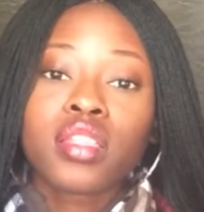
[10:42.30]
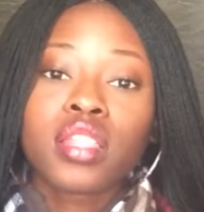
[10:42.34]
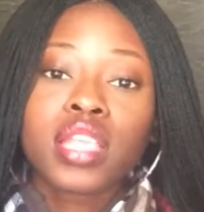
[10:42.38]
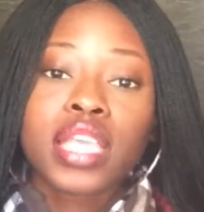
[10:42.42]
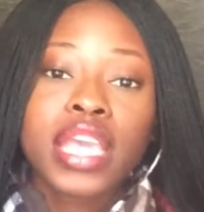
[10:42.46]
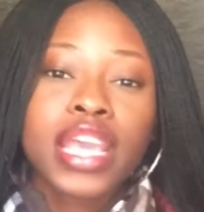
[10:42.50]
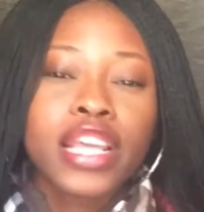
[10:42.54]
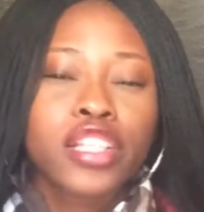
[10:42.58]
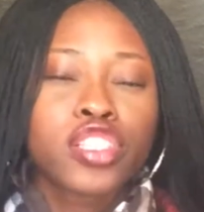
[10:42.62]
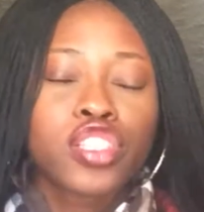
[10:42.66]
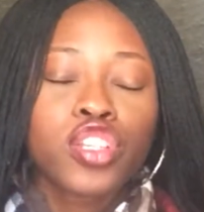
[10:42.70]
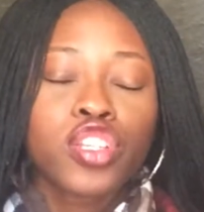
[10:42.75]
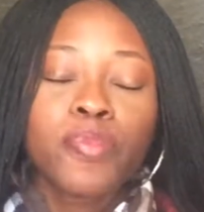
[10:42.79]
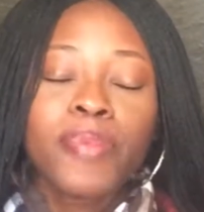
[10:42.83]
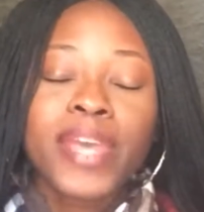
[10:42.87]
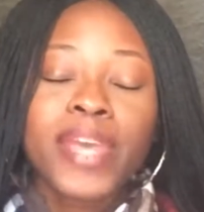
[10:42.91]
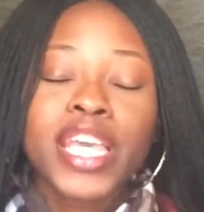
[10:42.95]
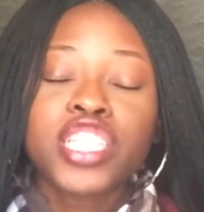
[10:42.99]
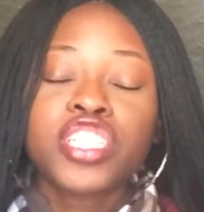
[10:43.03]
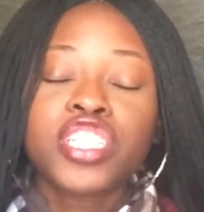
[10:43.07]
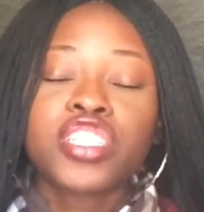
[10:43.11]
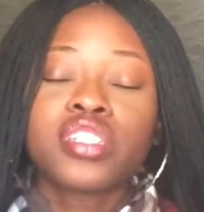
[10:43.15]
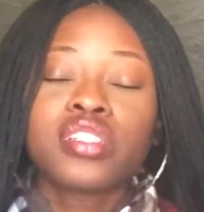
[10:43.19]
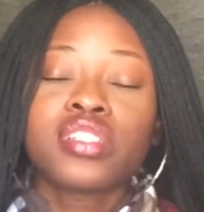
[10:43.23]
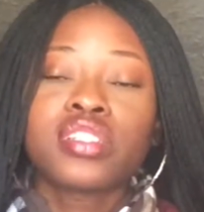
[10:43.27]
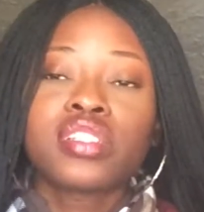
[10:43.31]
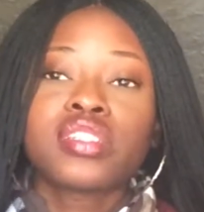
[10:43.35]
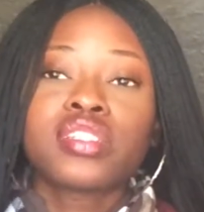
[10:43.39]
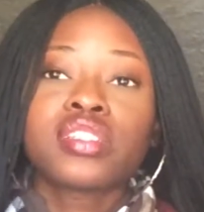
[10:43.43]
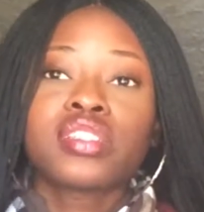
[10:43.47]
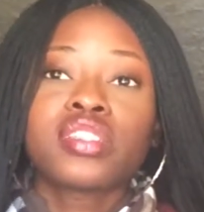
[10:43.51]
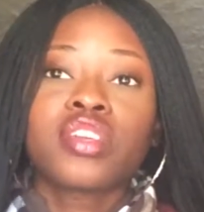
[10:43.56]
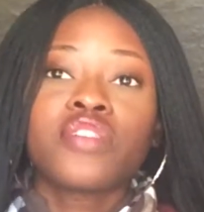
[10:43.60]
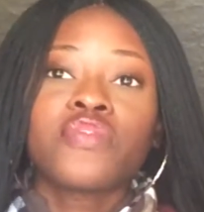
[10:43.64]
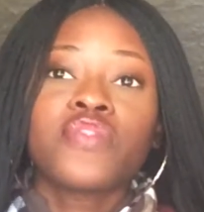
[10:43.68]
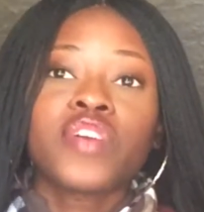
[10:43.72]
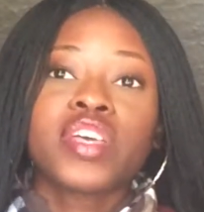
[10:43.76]
cancer patients and
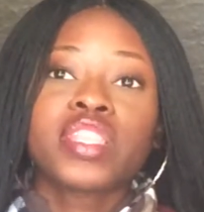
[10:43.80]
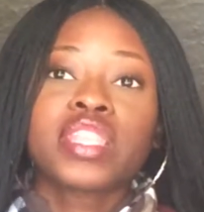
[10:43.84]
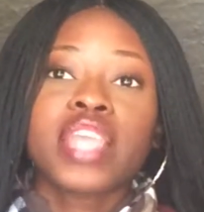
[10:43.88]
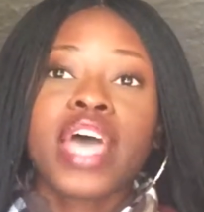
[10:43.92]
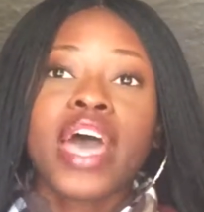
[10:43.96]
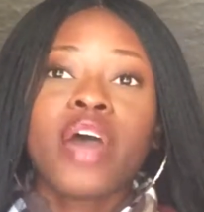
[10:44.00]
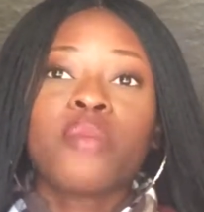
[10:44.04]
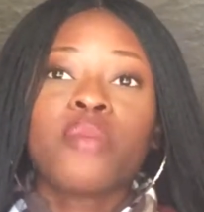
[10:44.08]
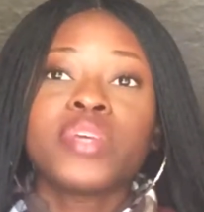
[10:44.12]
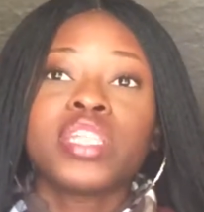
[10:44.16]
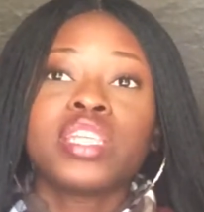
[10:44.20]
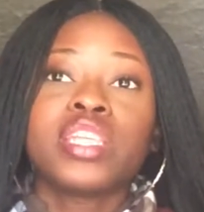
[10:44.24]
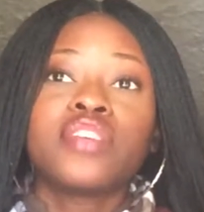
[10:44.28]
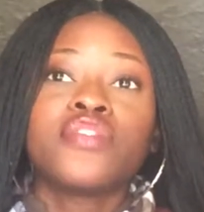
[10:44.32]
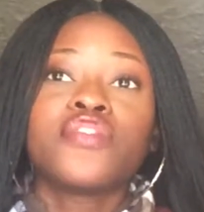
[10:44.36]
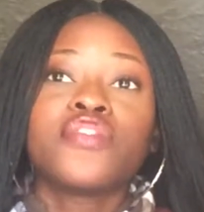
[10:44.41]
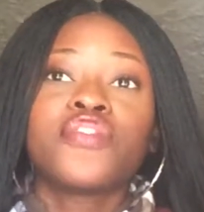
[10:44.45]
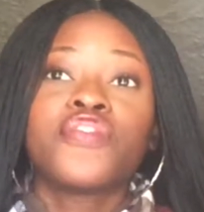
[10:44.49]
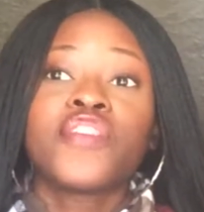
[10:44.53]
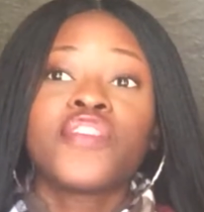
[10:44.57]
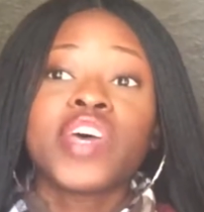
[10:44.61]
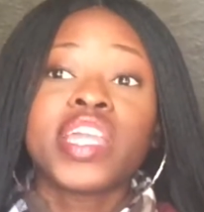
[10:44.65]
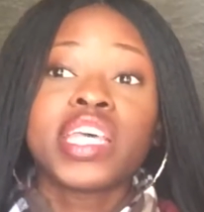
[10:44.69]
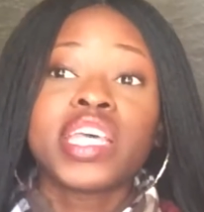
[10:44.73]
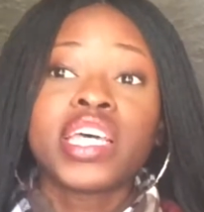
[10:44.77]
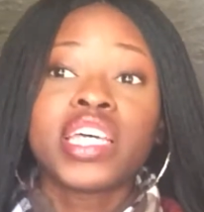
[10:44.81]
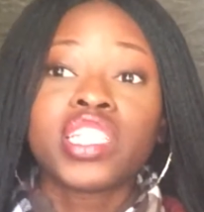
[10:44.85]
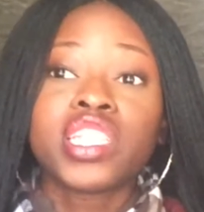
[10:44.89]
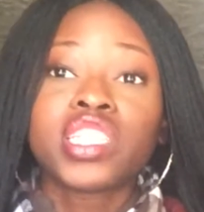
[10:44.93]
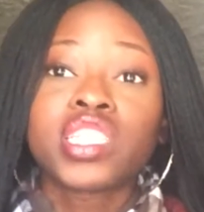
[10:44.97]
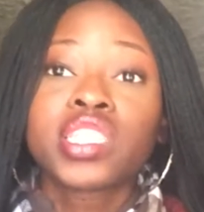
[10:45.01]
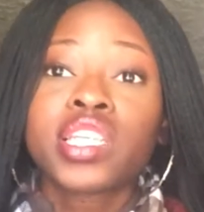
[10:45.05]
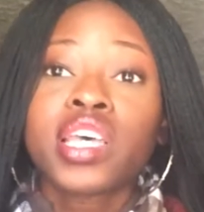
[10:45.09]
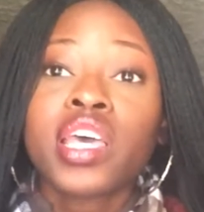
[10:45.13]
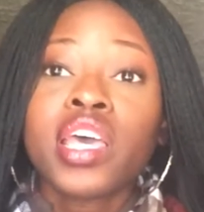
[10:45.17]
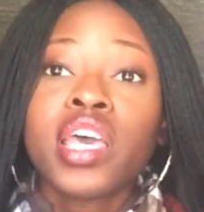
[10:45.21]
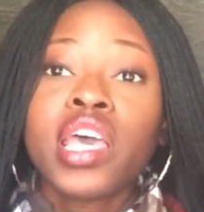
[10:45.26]
stuff like that. We didn't
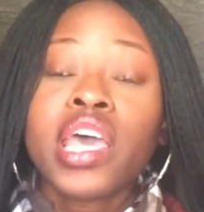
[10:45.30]
finish.